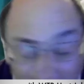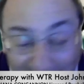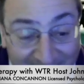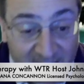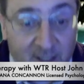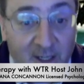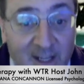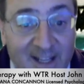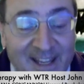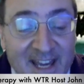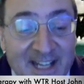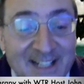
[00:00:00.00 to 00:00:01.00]
Diana
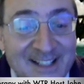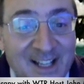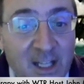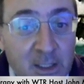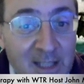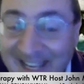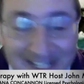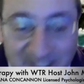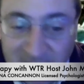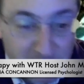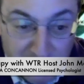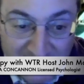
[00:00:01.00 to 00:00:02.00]
Concannon,
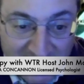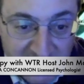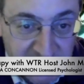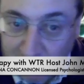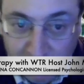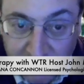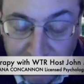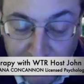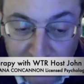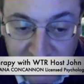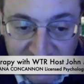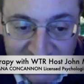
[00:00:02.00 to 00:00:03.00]
Alliant International
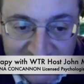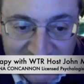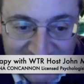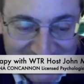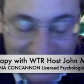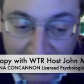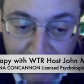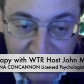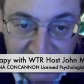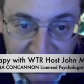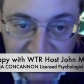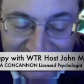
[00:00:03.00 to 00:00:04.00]
University, six
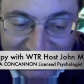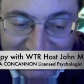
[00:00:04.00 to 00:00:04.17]
campuses in